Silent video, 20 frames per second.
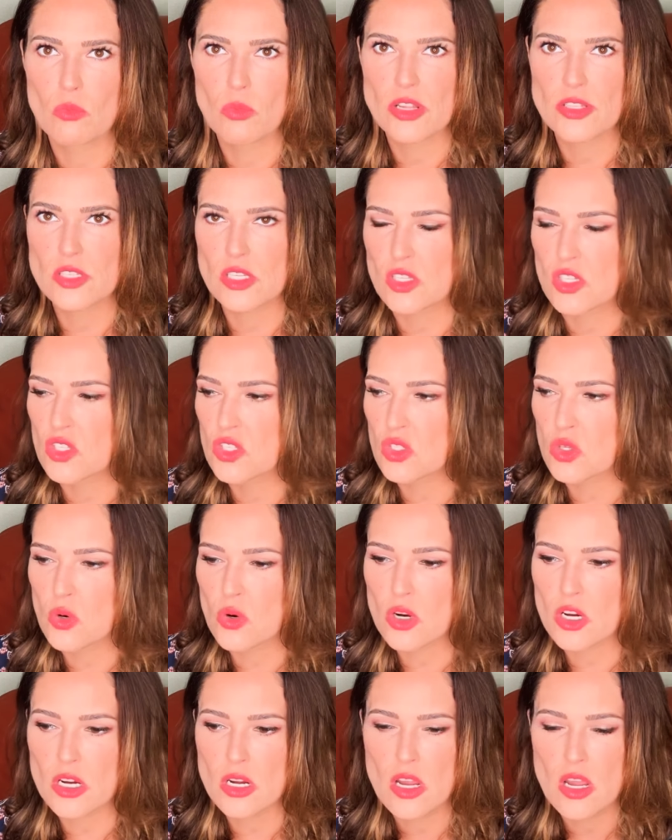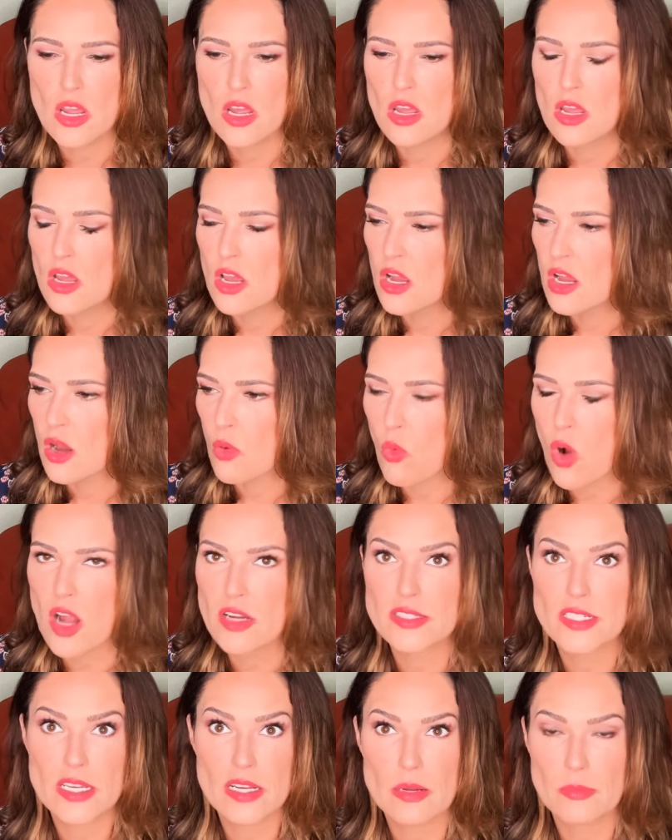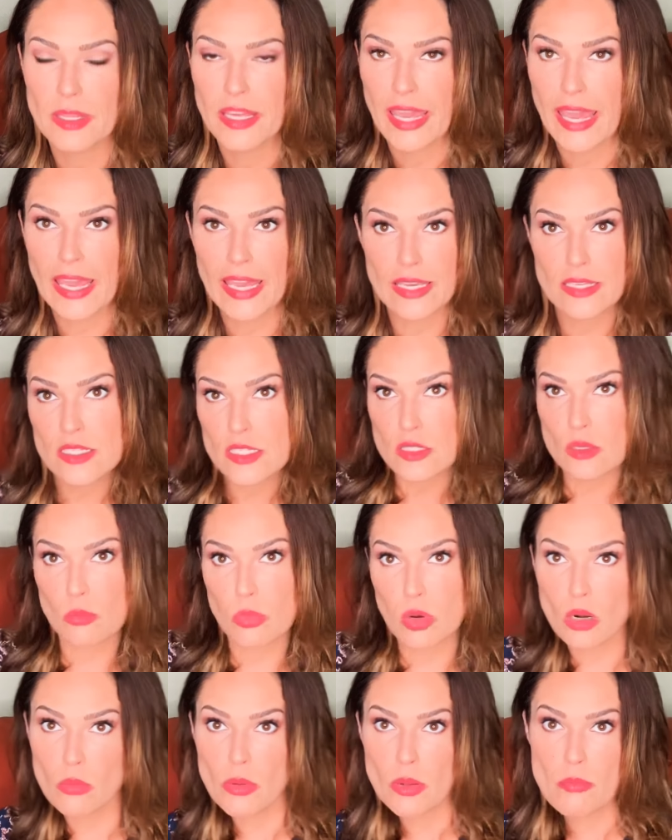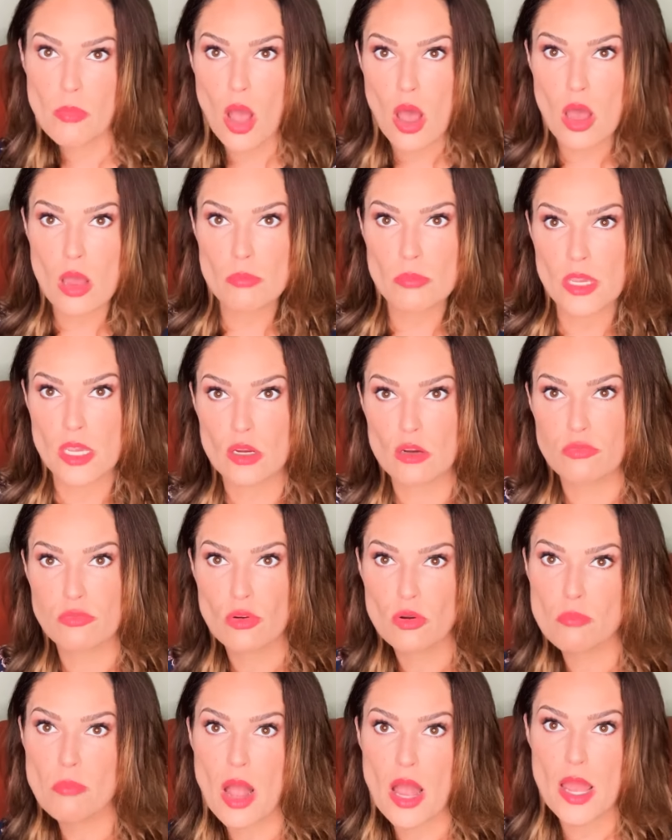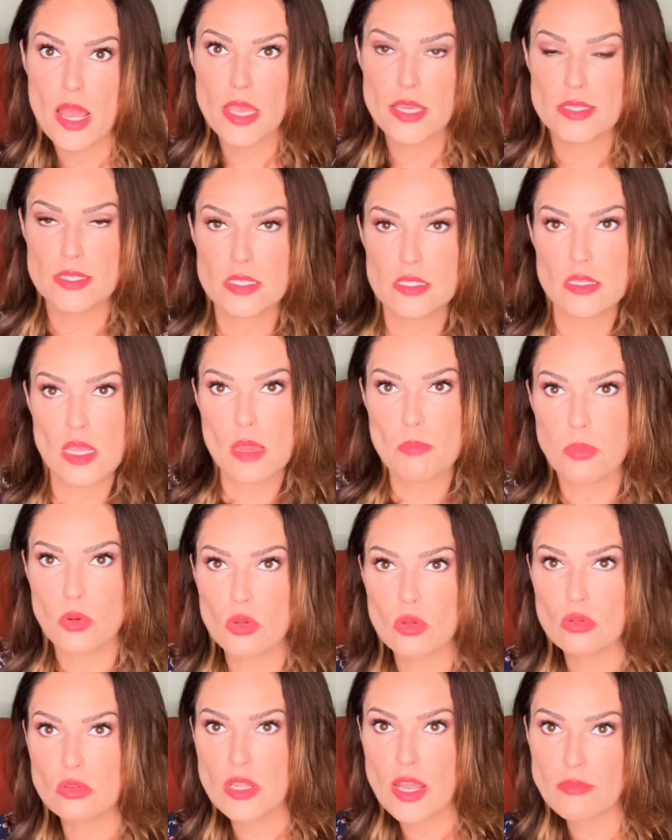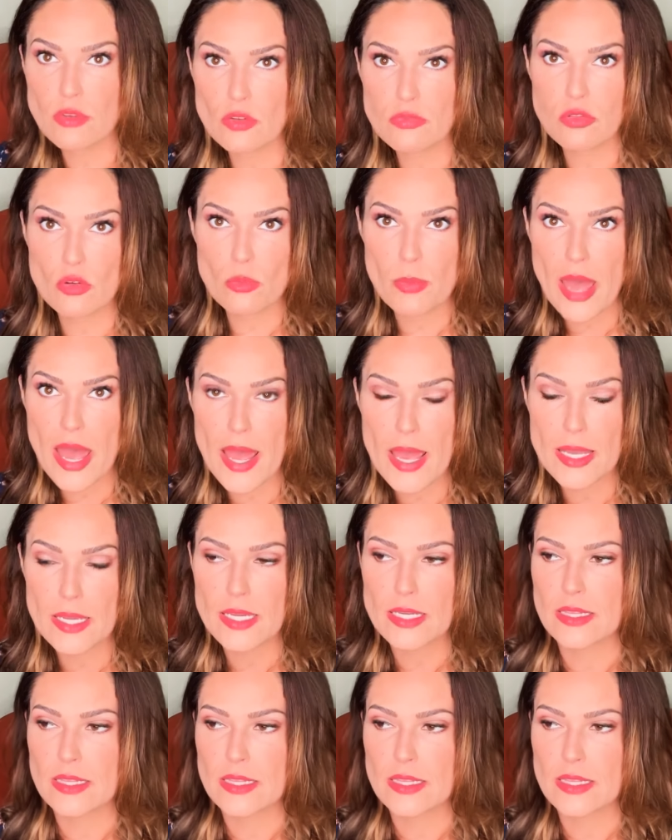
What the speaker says: Went to the store, walked in, I'm like, hey, suburban mom, here for my staple Neverfull bag.